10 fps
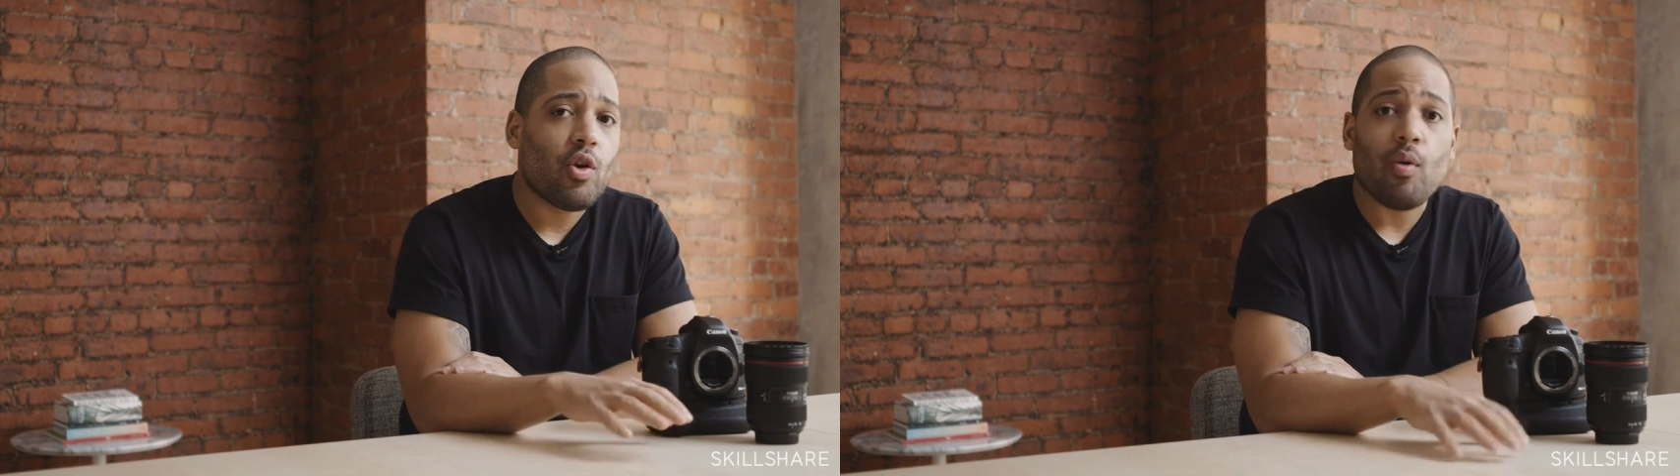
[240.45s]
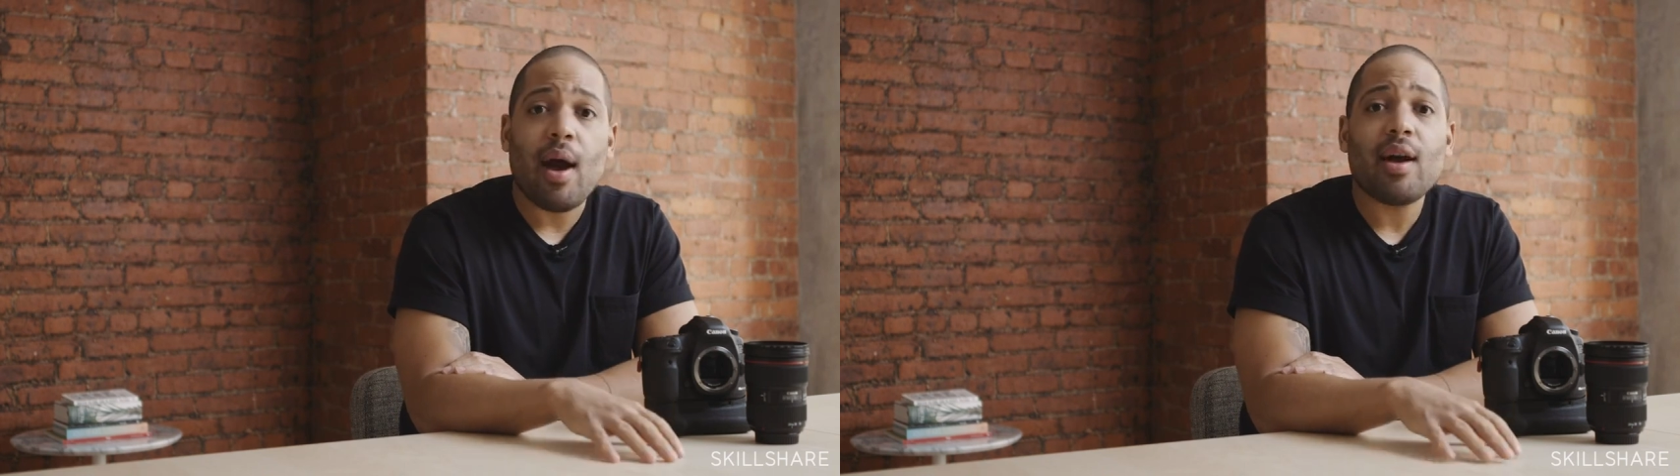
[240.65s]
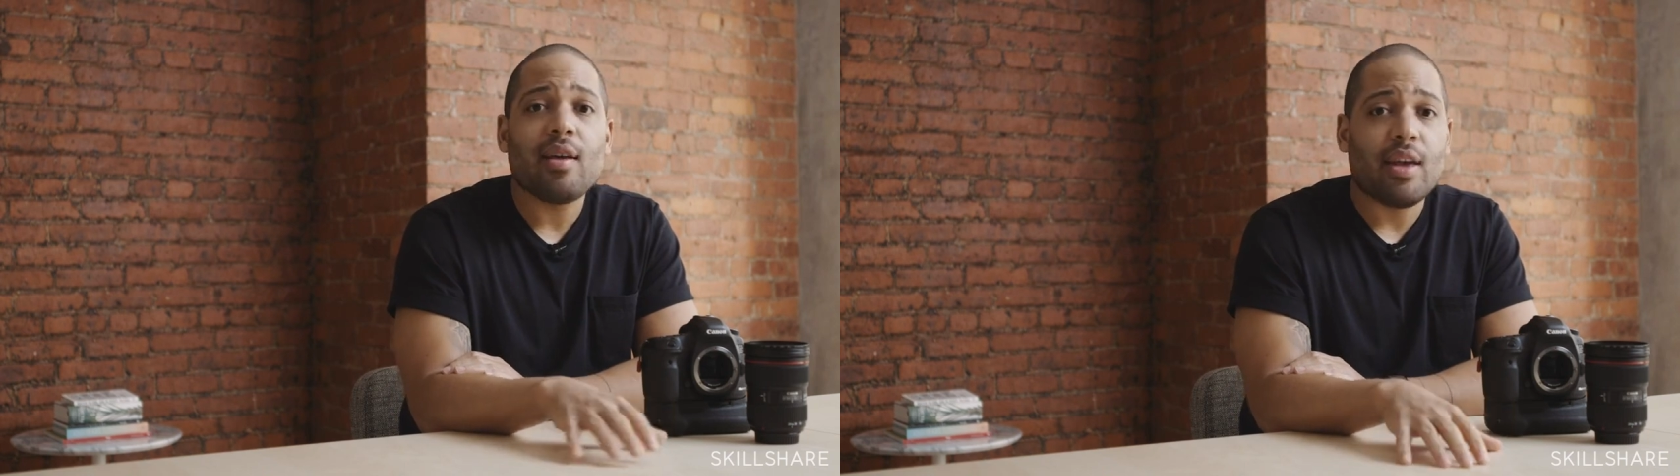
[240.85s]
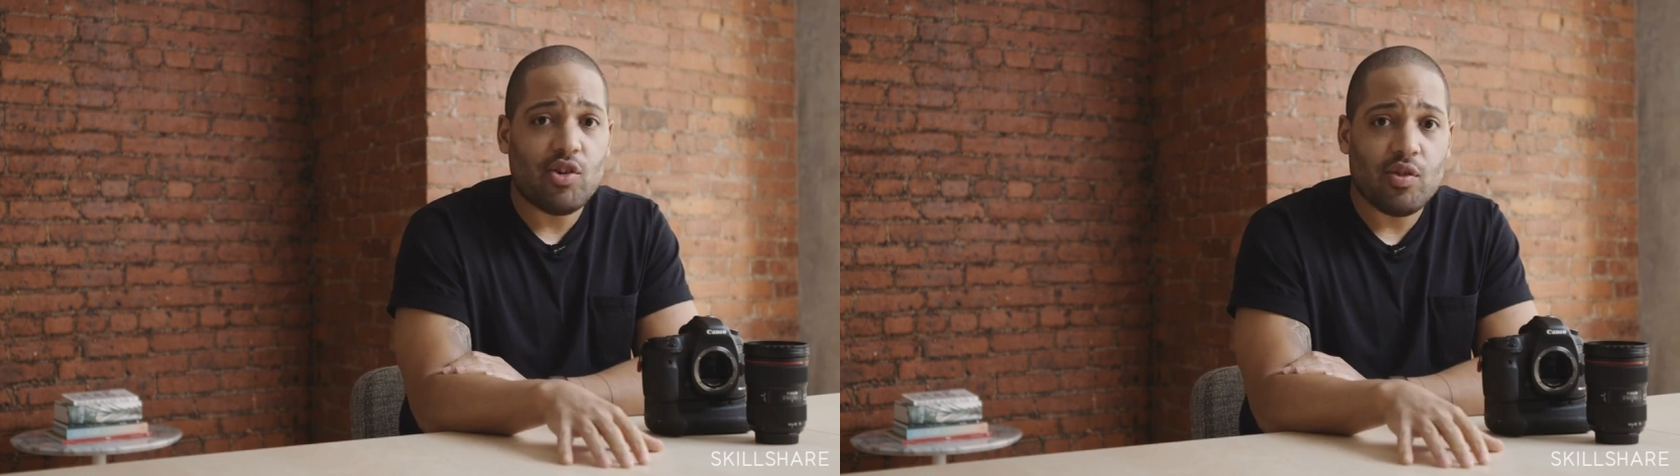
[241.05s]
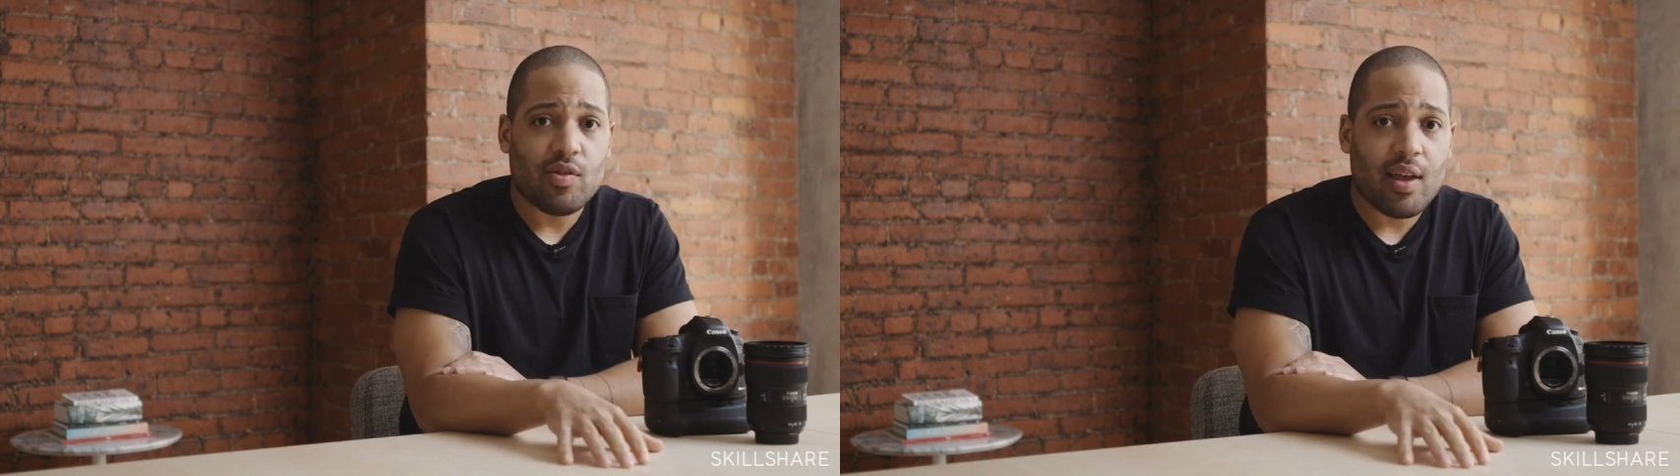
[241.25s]
correct
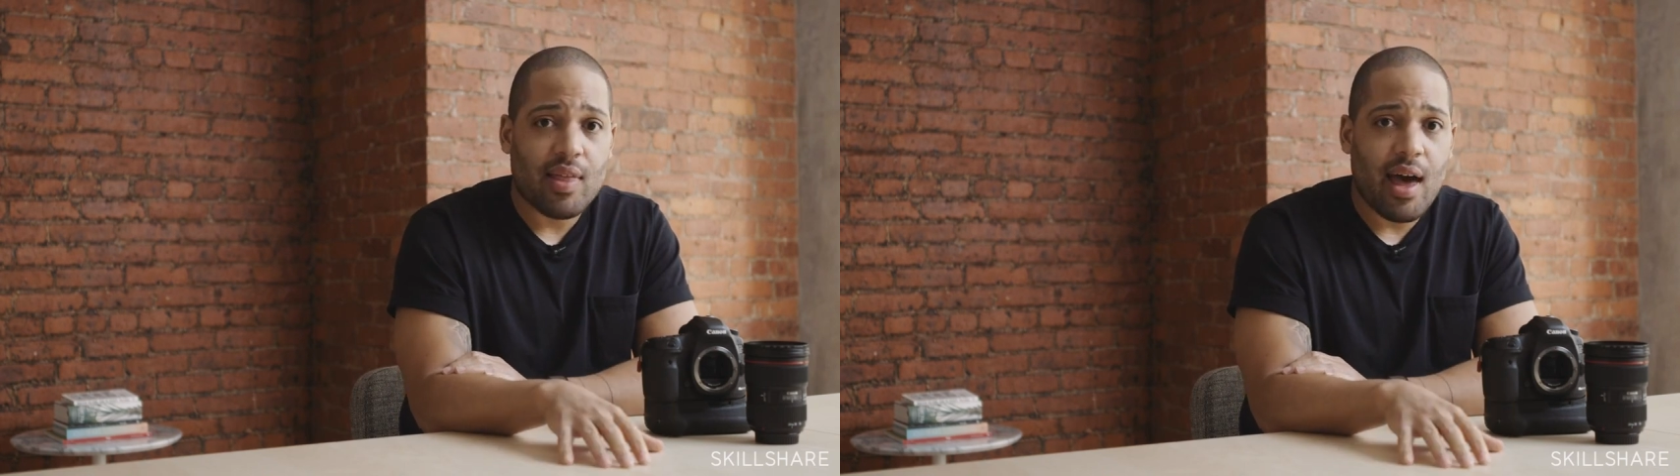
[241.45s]
issues like